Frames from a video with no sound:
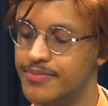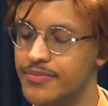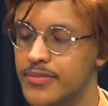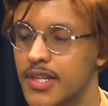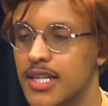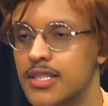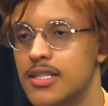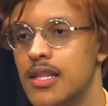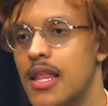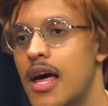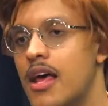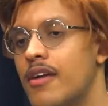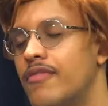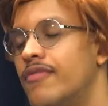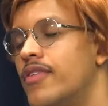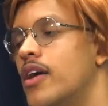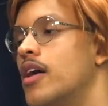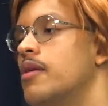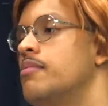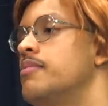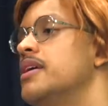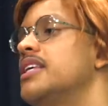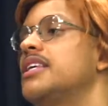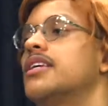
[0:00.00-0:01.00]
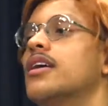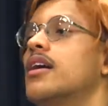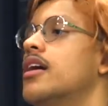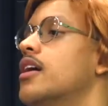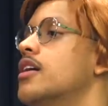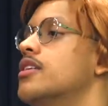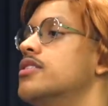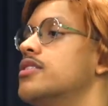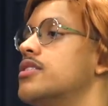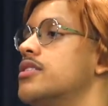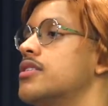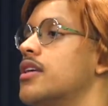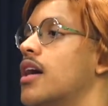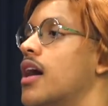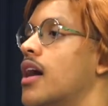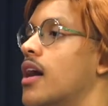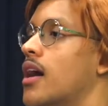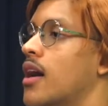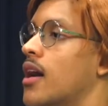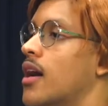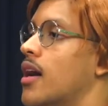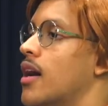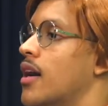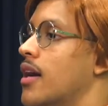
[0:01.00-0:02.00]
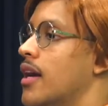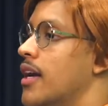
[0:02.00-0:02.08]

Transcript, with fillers: It's a lot of fun because uh,